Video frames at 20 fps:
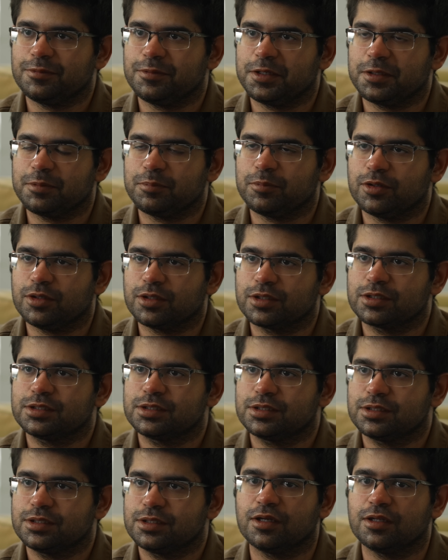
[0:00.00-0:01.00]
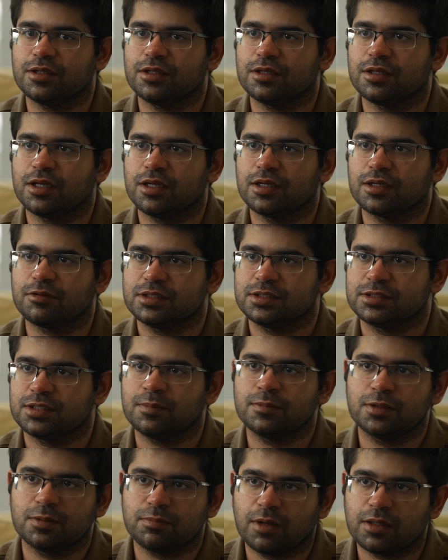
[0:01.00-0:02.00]
reading books, and then I
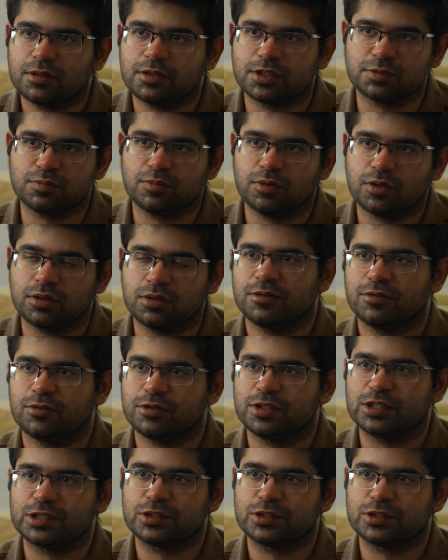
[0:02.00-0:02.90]
stumbled upon this book, wrote the